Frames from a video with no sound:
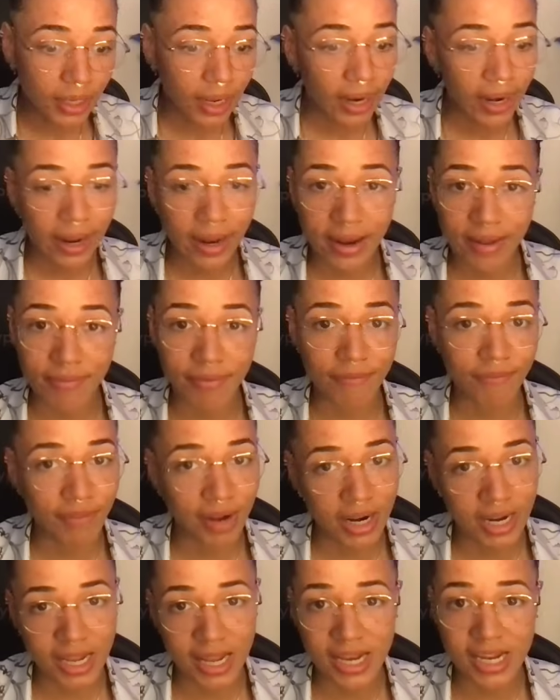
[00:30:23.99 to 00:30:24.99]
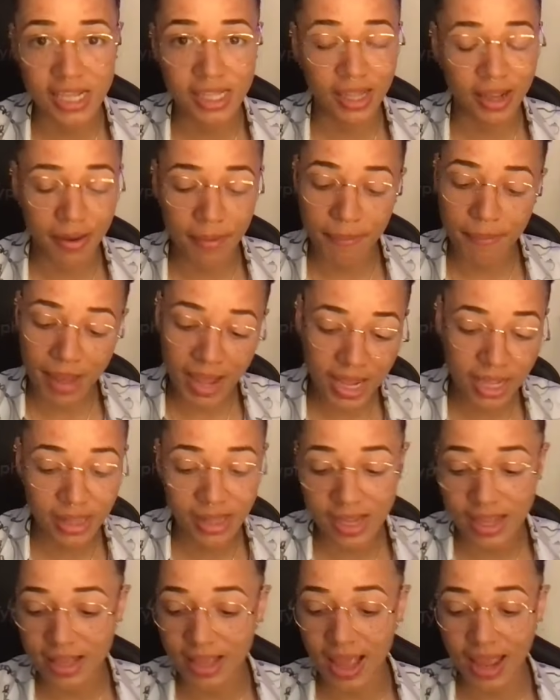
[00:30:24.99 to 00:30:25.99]
it ain't even funny and it's going to make
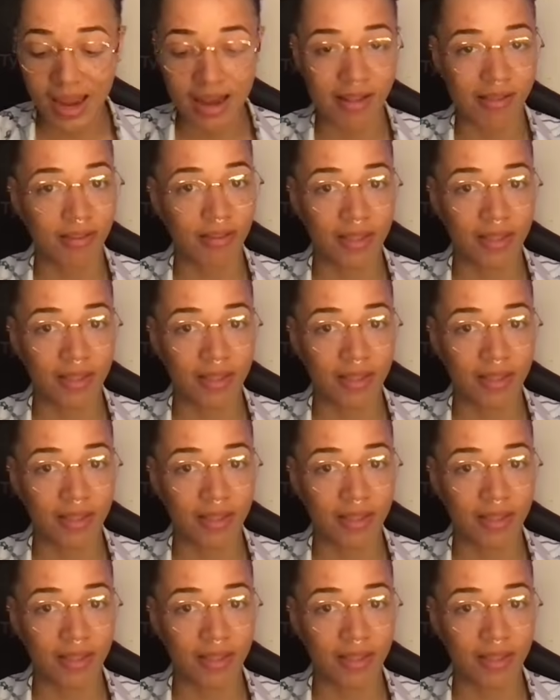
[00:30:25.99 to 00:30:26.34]
these haters